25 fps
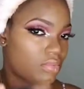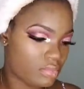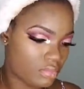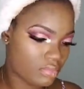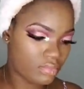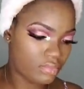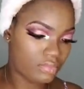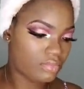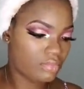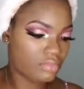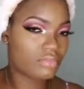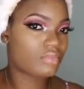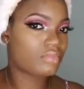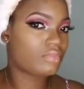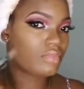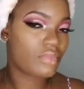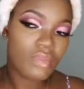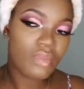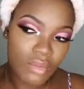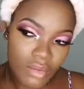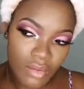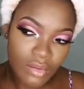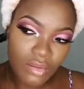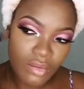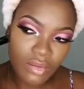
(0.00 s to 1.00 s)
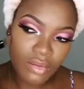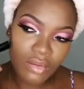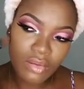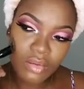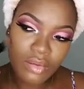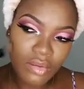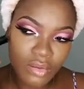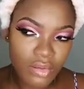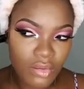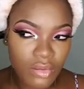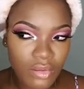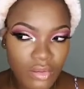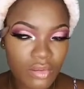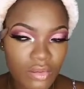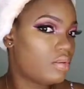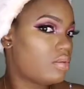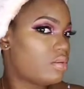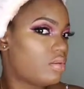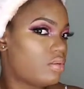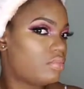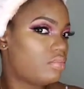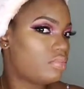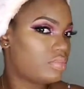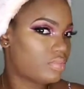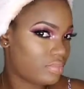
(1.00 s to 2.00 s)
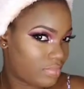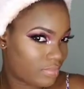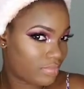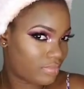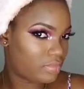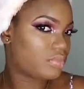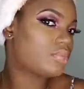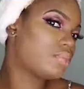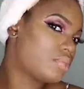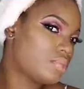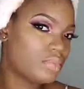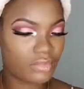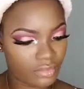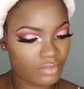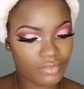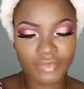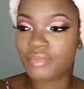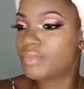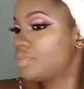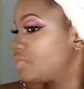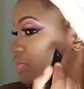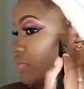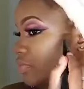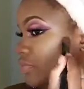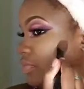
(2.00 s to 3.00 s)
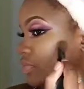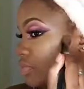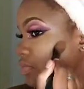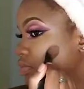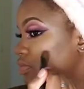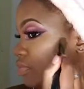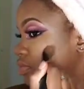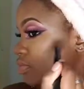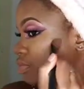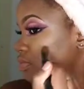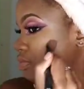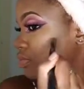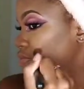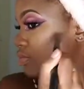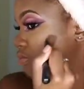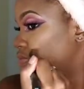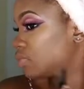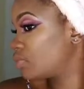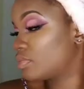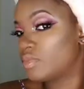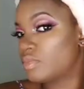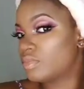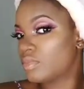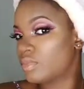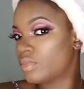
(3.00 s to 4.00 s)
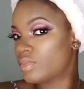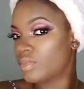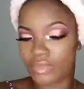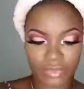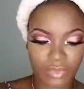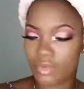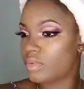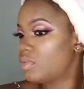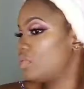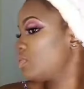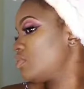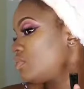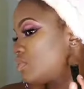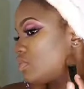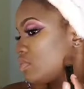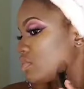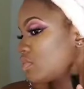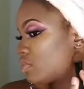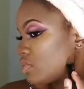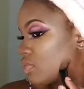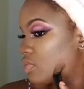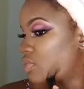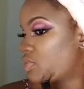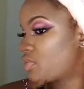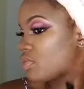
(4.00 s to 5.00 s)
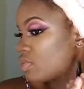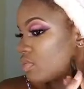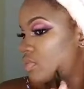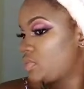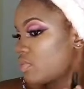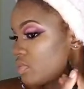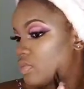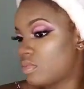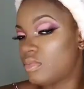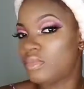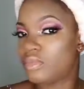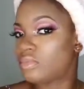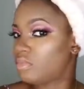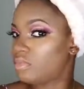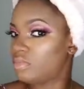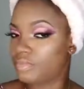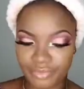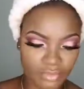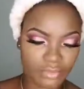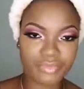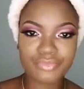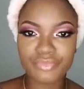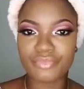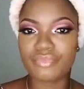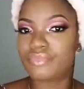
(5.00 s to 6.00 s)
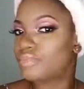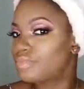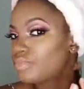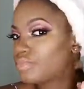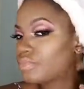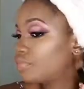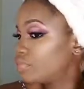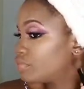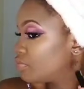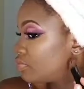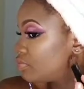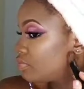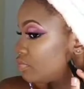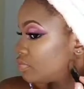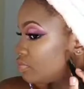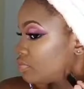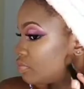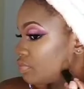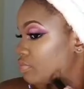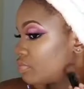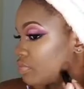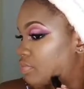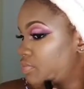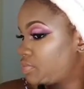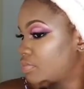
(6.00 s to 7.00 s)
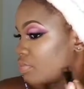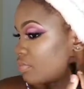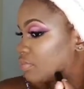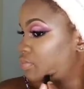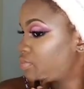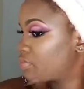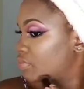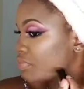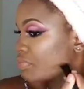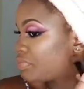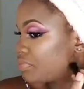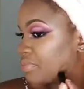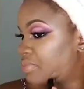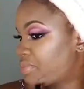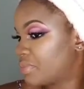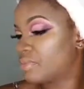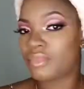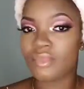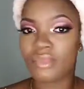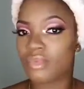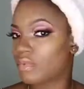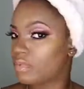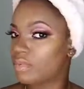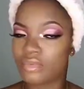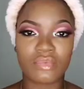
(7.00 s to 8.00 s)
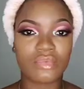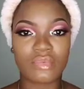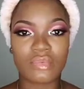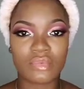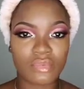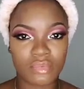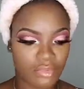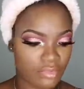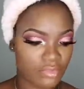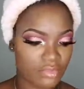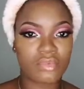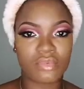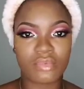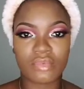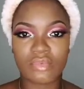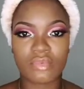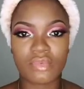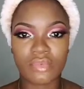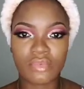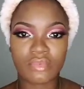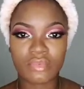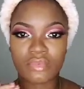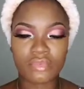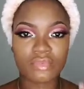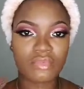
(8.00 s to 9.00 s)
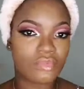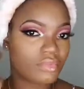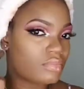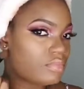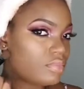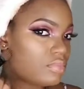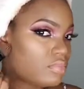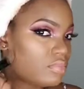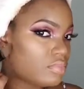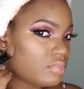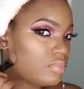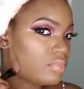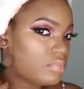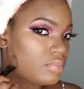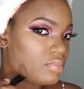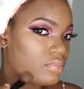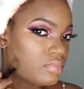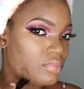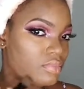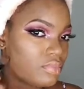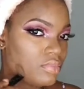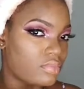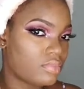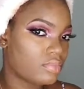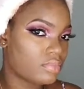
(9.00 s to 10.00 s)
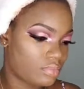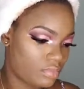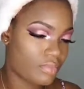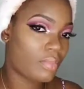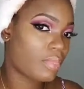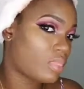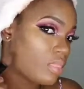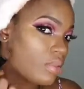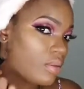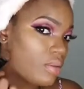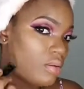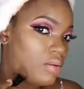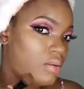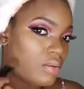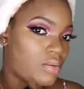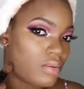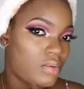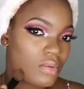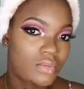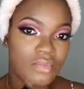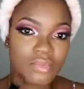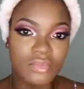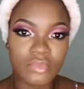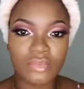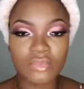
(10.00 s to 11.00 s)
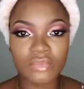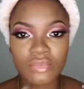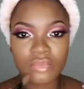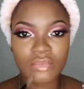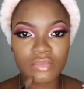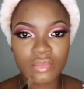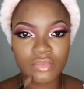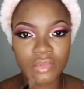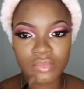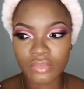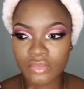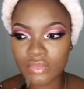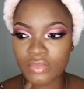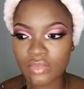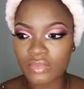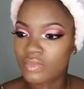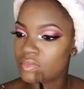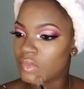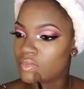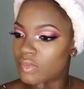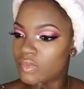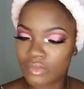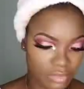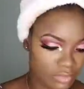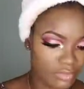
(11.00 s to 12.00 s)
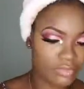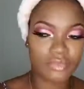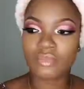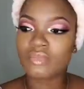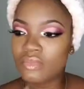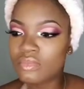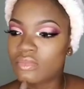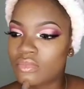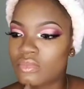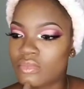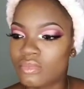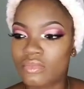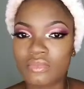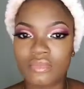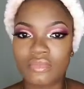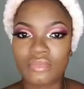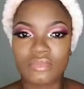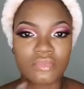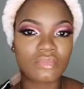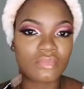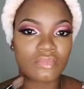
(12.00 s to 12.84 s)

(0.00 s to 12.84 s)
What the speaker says: but again, it depends on where I'm going. I usually use different contour palettes for different intensities,